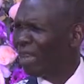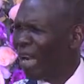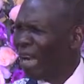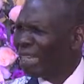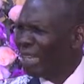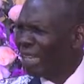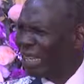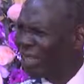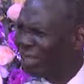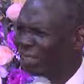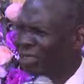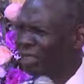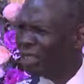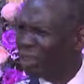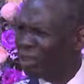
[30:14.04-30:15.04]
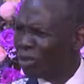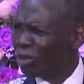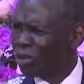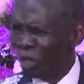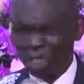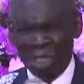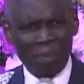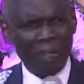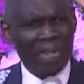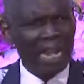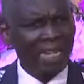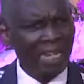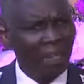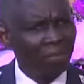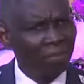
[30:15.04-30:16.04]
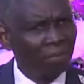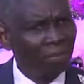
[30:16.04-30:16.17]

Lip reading: I think Does he bother them?